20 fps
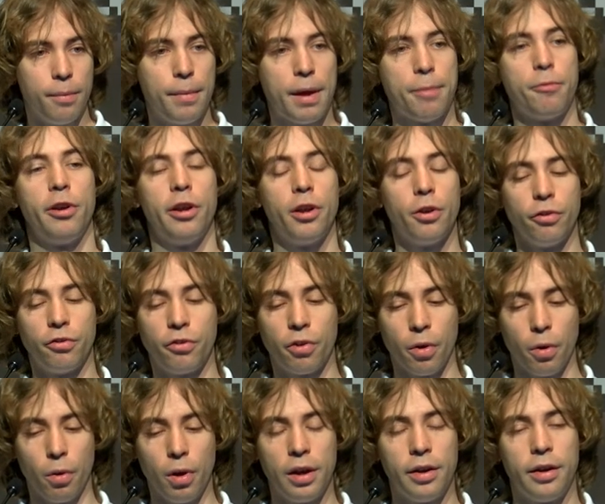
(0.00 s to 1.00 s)
memory
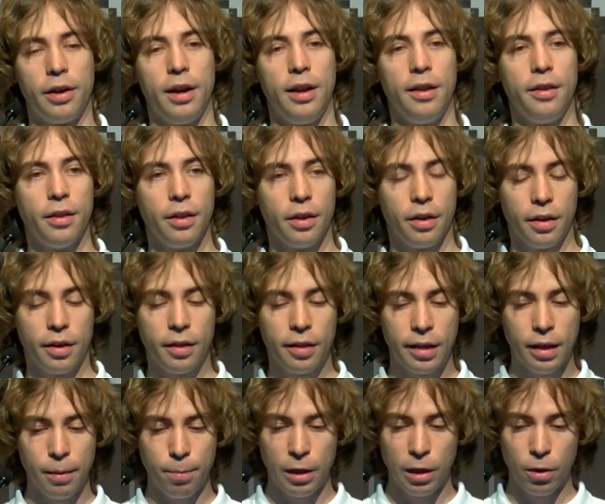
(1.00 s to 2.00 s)
controller in the
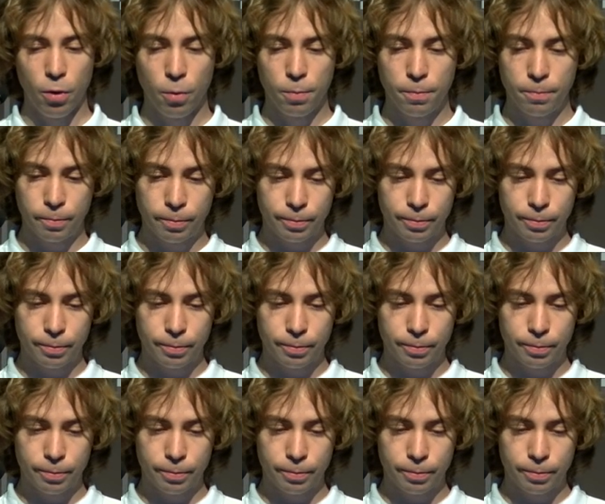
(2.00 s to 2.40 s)
CPU.